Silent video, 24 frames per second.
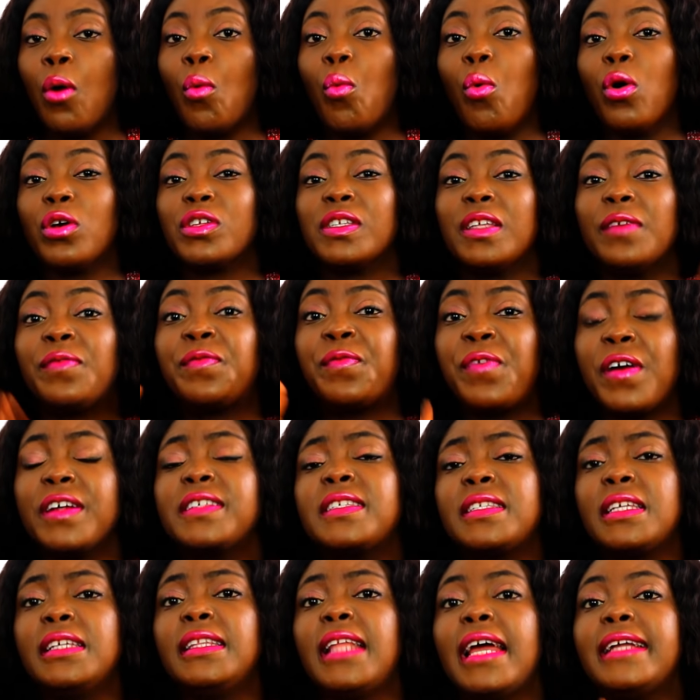was the
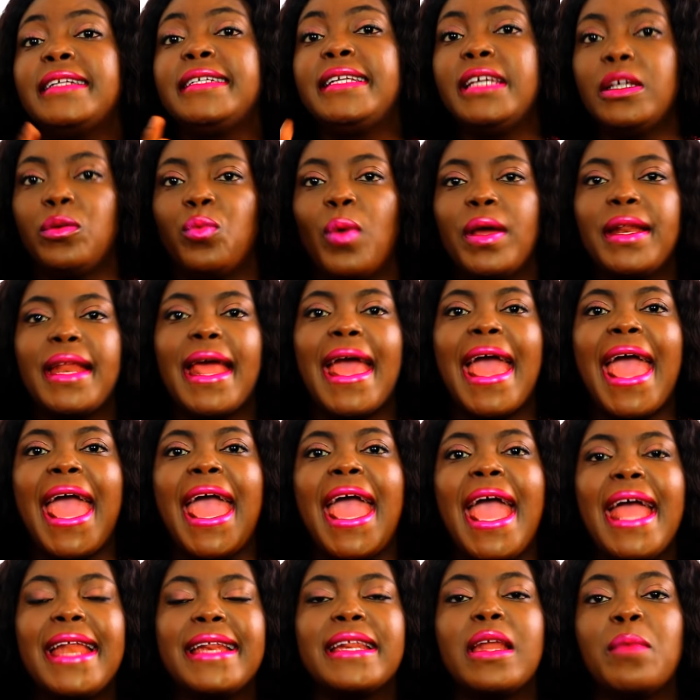first thing they did when they
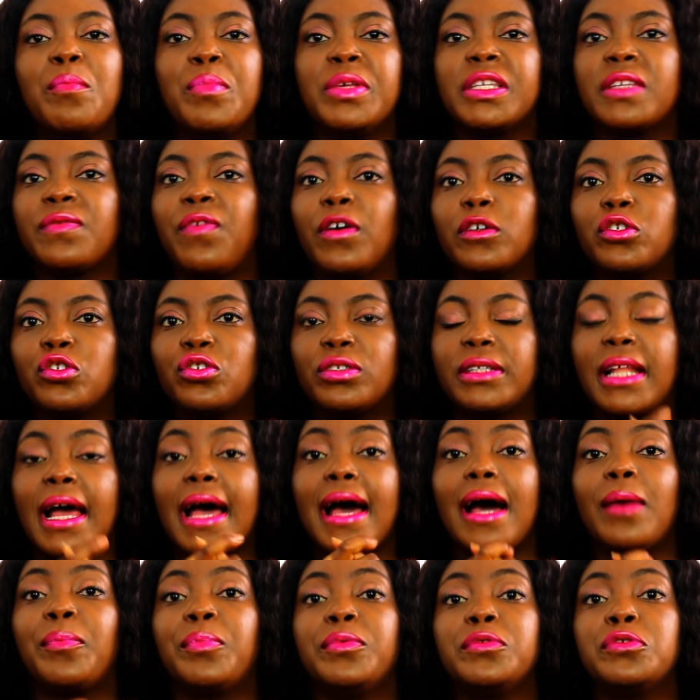heard the misfortune
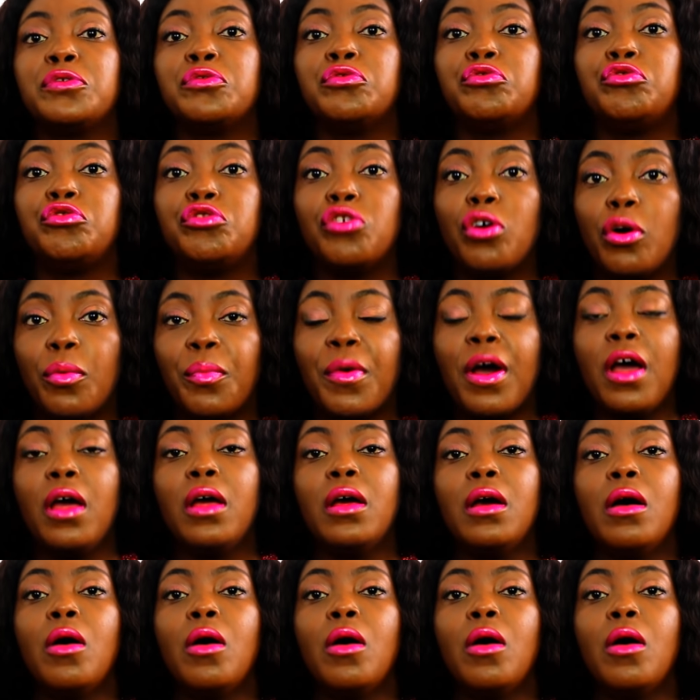that happened to Job